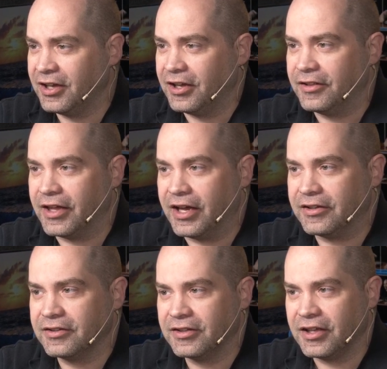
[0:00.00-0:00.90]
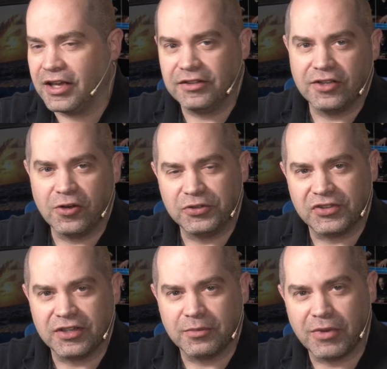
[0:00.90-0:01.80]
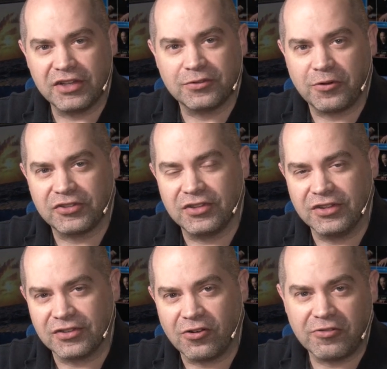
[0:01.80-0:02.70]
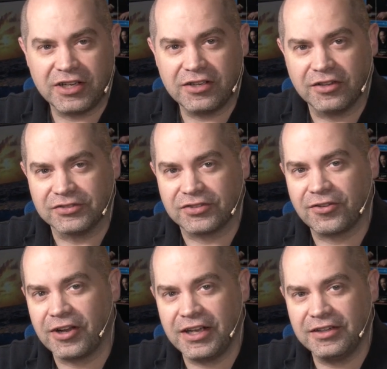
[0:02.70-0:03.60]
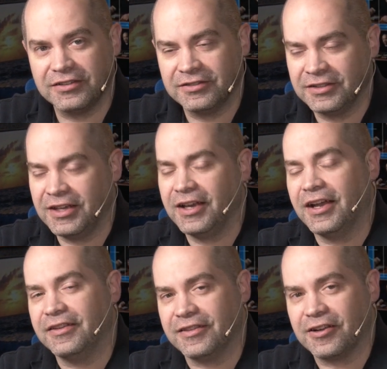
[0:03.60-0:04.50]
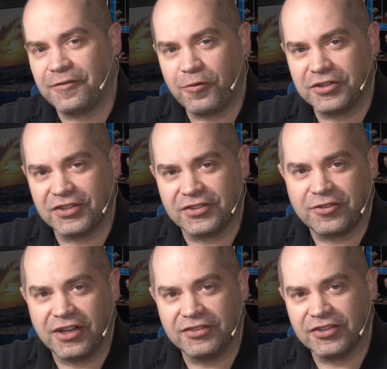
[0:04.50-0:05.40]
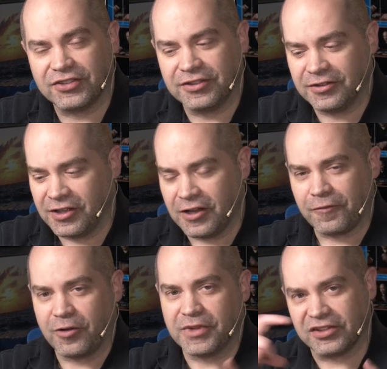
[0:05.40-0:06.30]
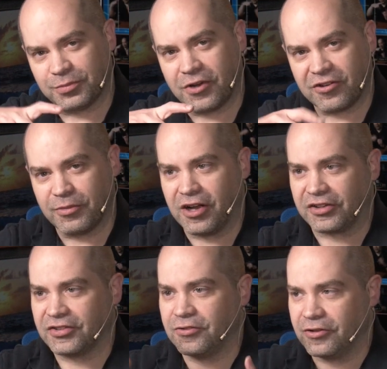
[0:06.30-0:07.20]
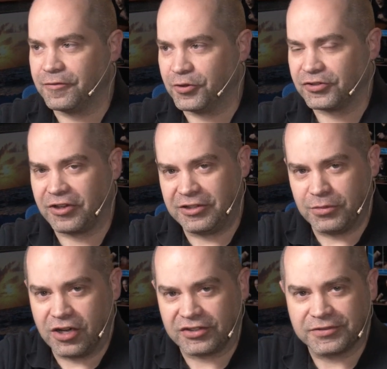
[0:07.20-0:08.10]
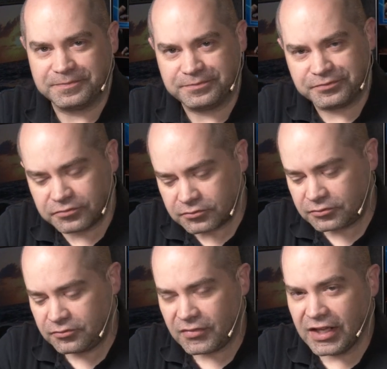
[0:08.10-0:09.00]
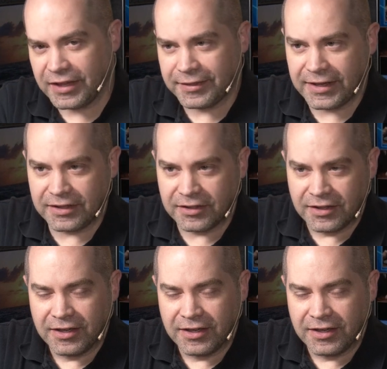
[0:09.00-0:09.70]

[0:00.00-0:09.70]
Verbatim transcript: that it knows that my source is already on screen, and therefore does a transition from that smaller box to the full screen box. And then